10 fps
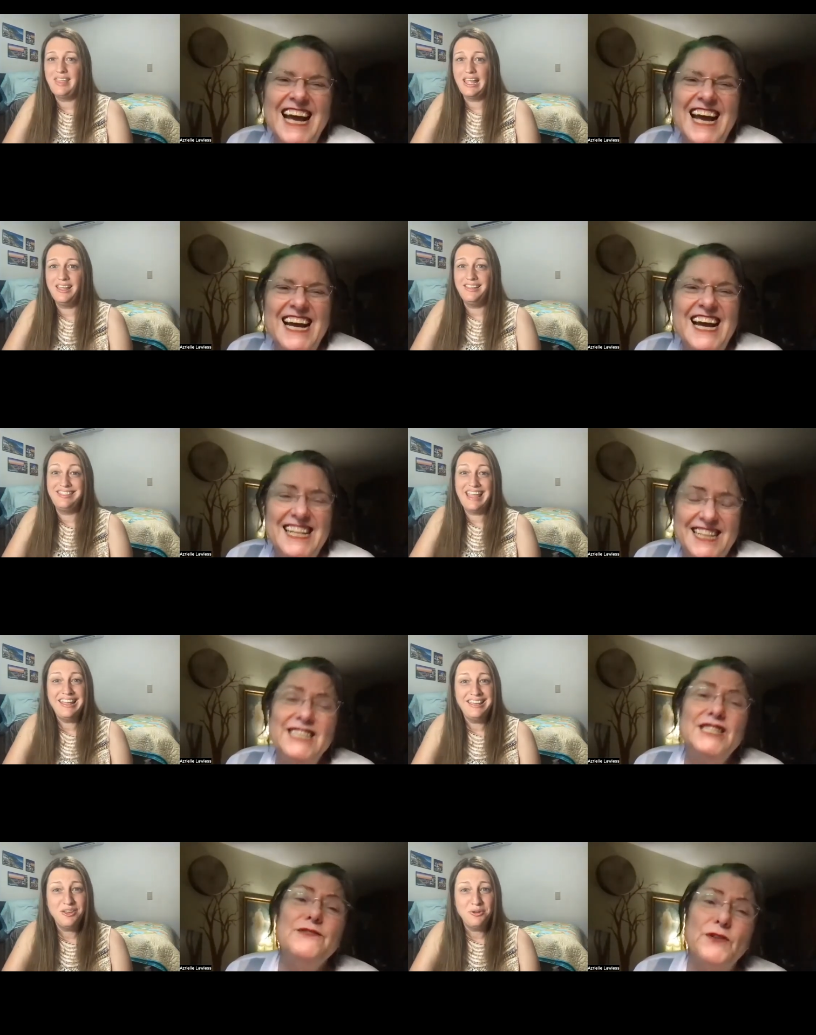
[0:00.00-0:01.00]
Speaker 1: thank, thank
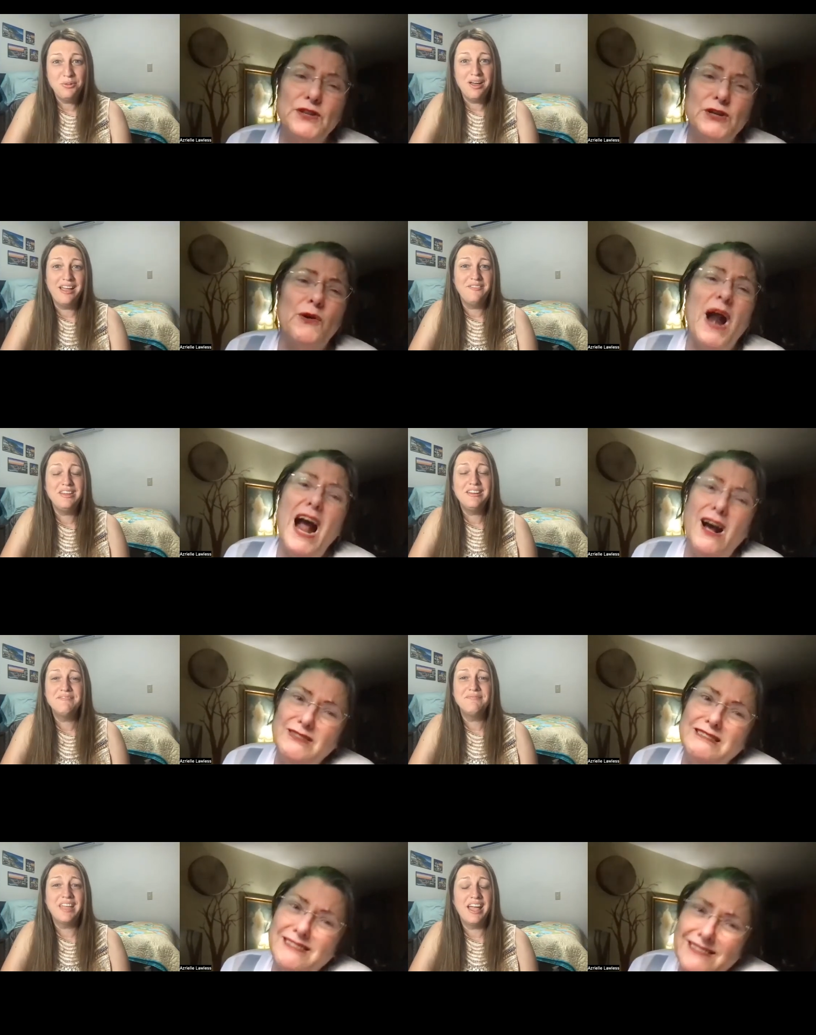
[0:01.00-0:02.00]
this you. is for the crown.